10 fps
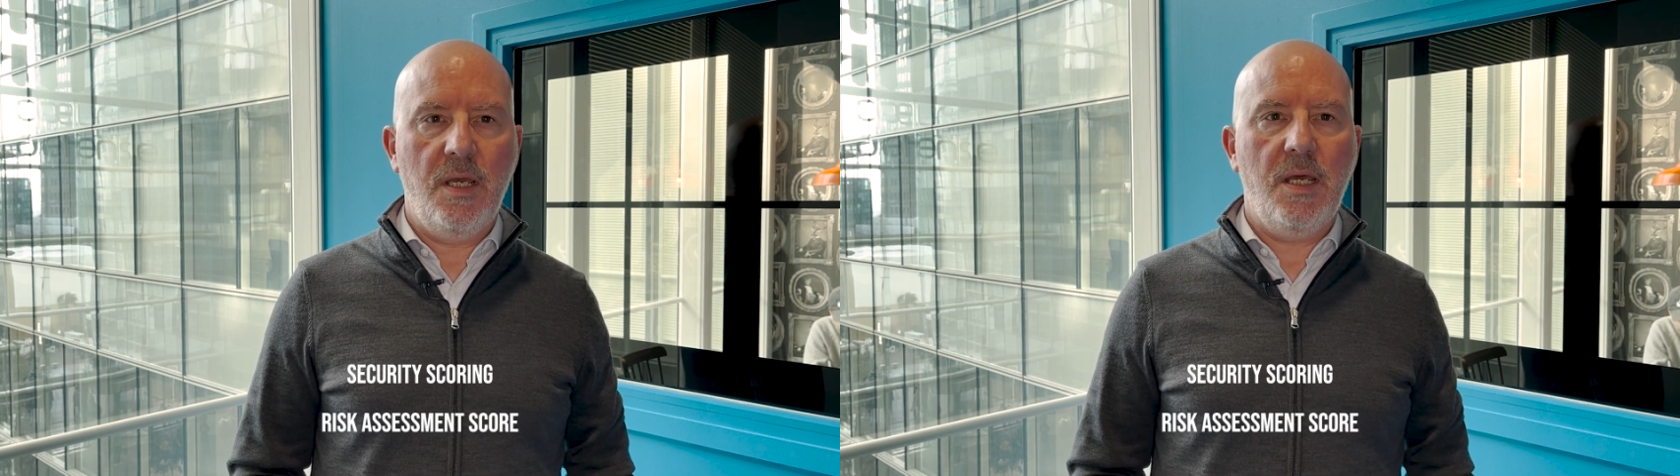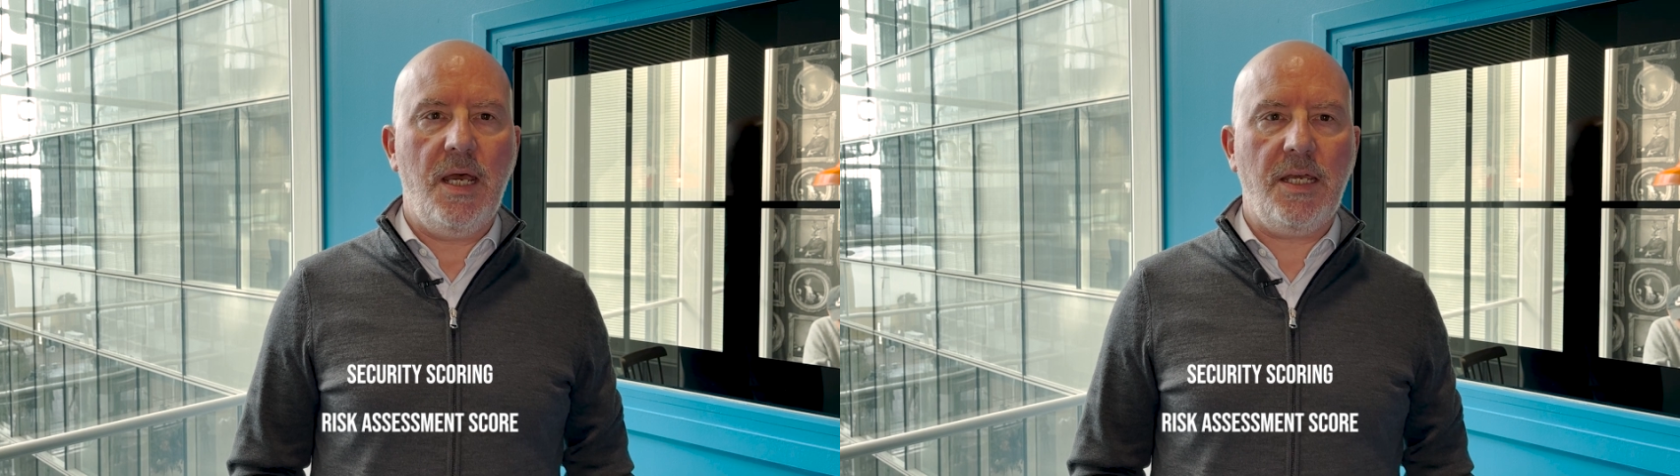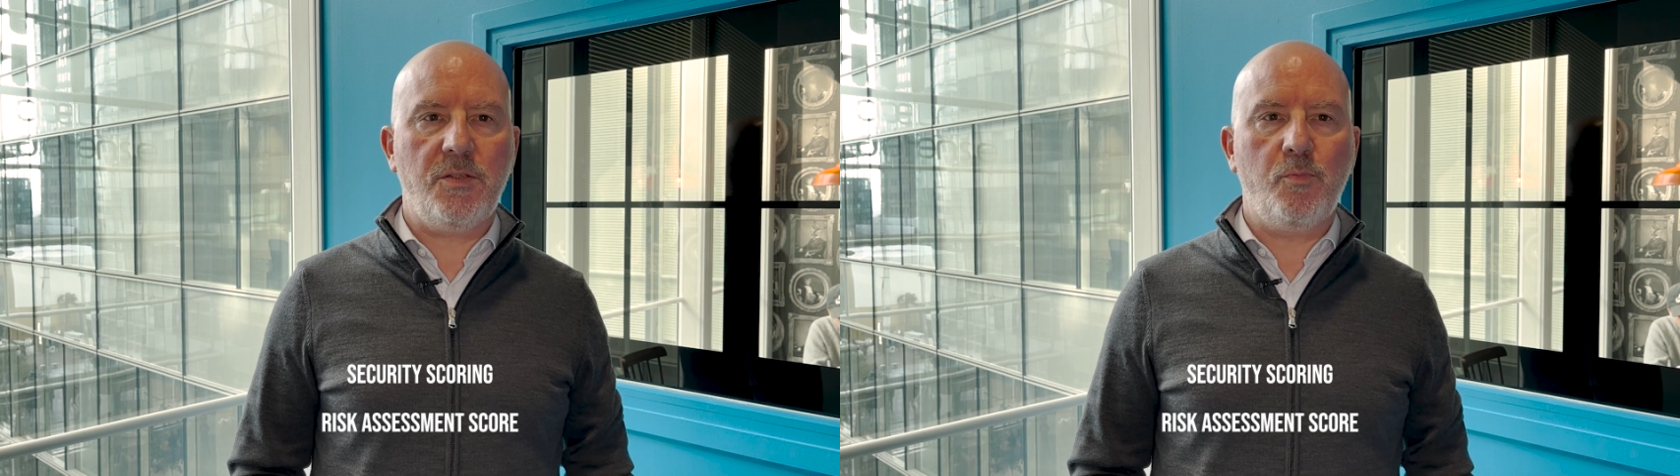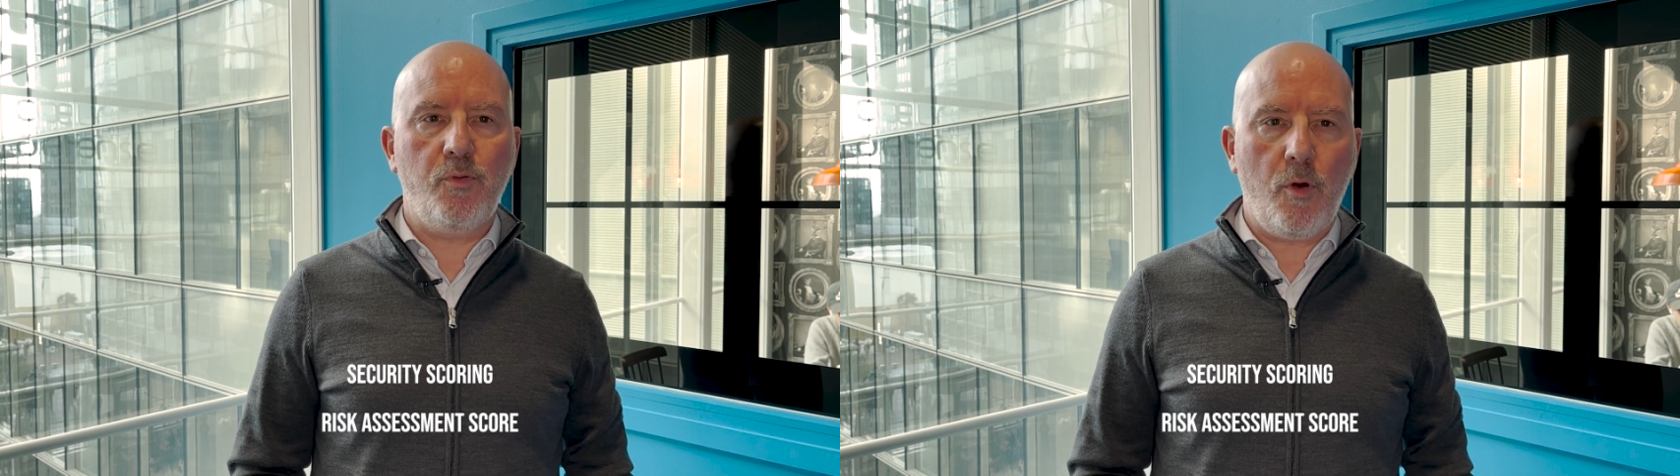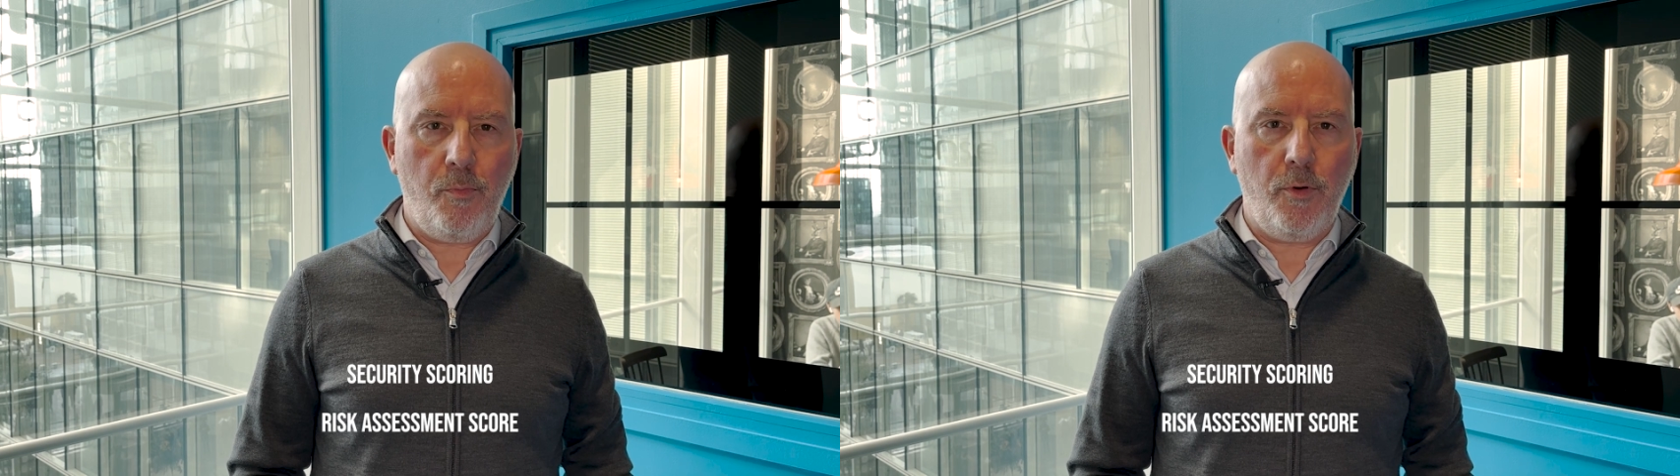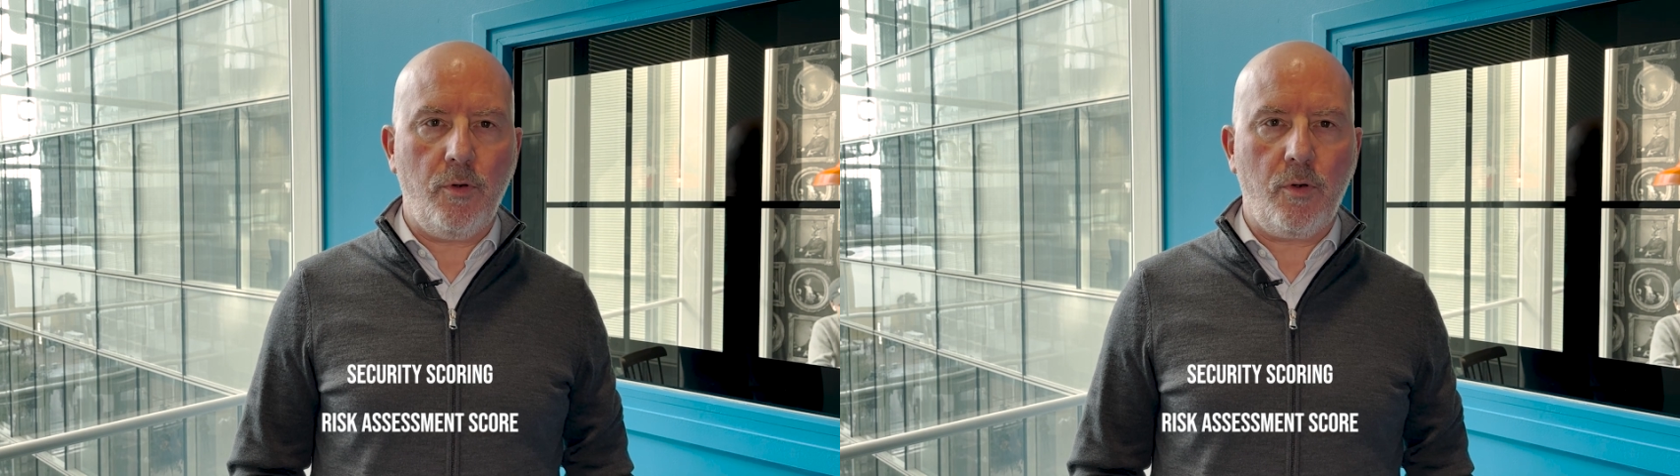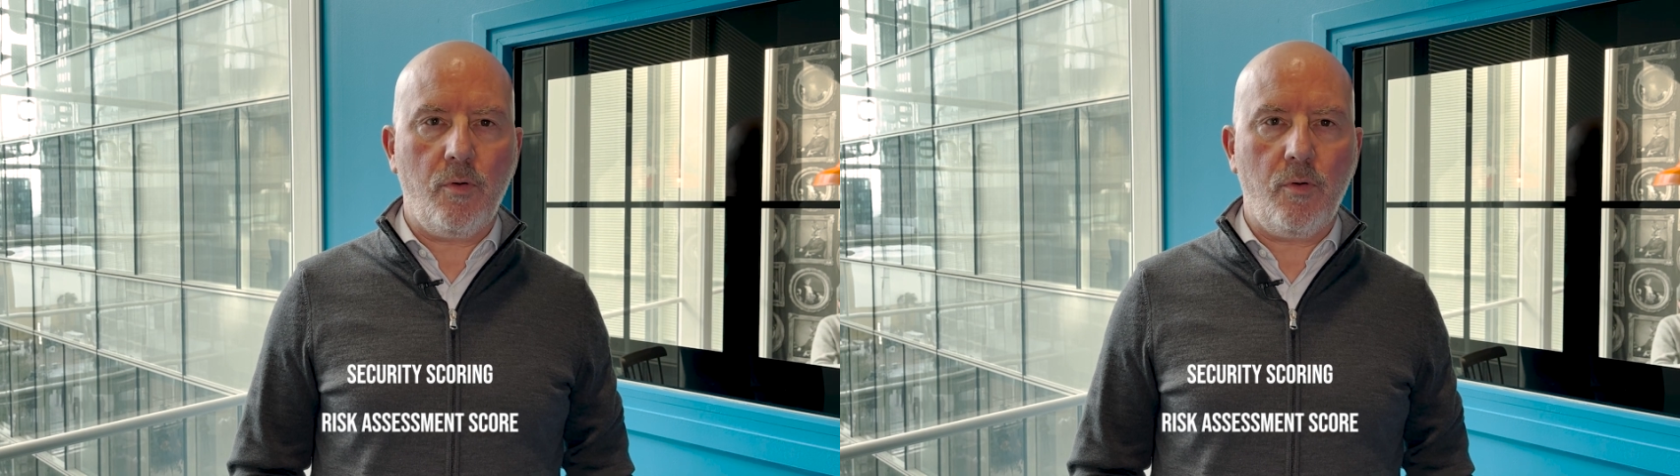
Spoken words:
as proper